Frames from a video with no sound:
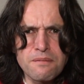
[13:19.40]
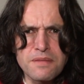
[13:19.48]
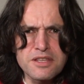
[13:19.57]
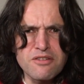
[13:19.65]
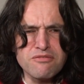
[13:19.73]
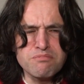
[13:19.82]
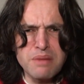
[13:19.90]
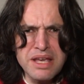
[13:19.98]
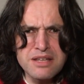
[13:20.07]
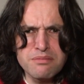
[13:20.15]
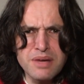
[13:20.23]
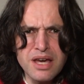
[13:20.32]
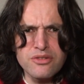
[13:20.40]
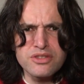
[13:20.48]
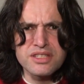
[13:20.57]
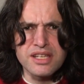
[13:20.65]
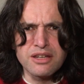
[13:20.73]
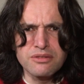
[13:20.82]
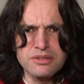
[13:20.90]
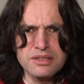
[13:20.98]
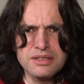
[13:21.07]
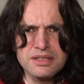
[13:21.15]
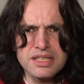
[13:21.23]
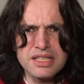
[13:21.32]
It's a big mouth sound.
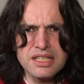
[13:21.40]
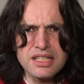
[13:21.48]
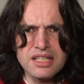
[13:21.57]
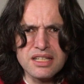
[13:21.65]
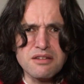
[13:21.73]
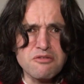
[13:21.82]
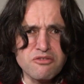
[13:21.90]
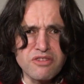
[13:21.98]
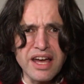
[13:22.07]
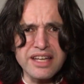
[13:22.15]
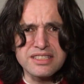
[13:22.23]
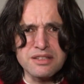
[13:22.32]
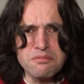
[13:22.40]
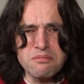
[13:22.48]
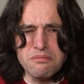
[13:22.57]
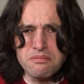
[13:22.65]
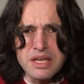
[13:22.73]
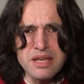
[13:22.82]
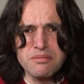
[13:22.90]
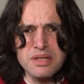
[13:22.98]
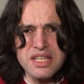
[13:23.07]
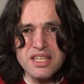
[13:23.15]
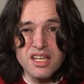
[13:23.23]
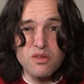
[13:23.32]
In fact, it may
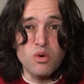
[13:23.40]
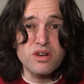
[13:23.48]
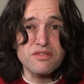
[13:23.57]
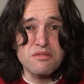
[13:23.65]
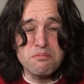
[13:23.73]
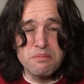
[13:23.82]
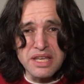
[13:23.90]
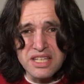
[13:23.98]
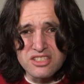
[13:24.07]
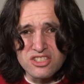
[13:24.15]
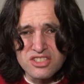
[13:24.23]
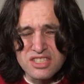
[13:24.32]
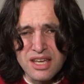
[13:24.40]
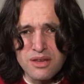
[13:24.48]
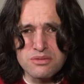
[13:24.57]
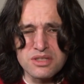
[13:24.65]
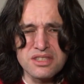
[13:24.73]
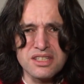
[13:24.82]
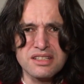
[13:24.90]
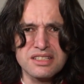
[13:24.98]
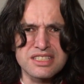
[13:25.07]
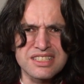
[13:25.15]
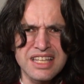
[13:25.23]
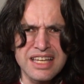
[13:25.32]
be one of the biggest sounds in the
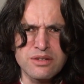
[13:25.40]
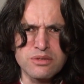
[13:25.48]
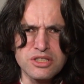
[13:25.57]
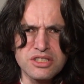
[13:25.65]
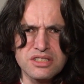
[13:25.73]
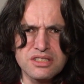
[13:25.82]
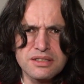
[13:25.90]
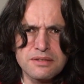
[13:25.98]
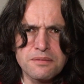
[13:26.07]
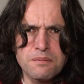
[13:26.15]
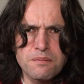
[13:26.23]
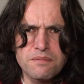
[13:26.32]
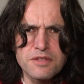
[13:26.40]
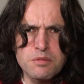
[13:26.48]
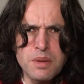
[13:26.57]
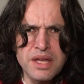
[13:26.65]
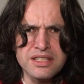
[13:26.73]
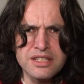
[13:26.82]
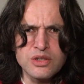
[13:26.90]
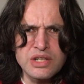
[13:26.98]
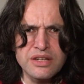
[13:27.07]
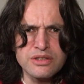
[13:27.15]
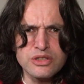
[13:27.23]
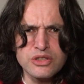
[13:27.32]
English language, depending on
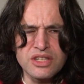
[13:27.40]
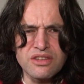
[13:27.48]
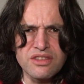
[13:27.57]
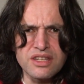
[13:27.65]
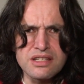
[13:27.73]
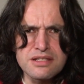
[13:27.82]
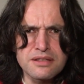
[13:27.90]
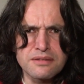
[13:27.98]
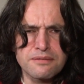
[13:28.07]
how you look at things.